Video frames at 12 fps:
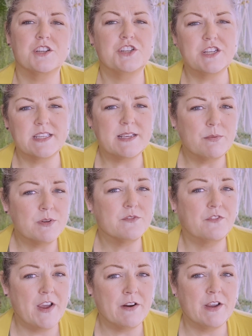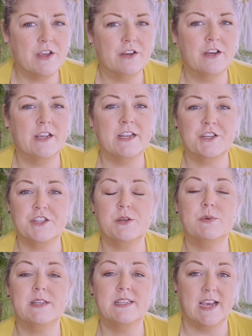she said was very good and she
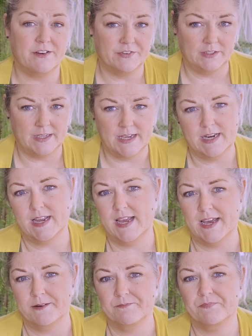would definitely get again.